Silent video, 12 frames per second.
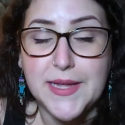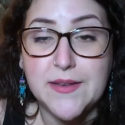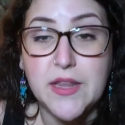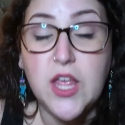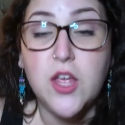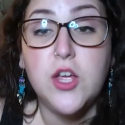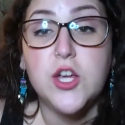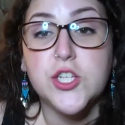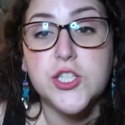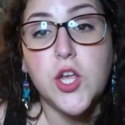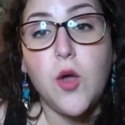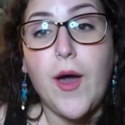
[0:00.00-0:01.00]
in.
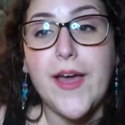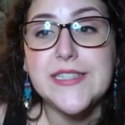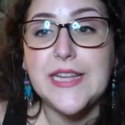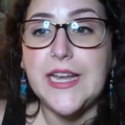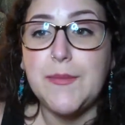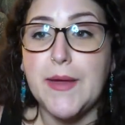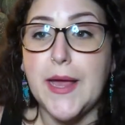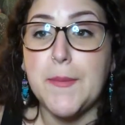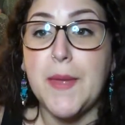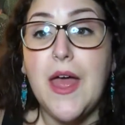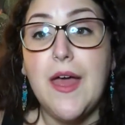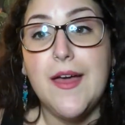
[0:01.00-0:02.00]
So I decided to pick up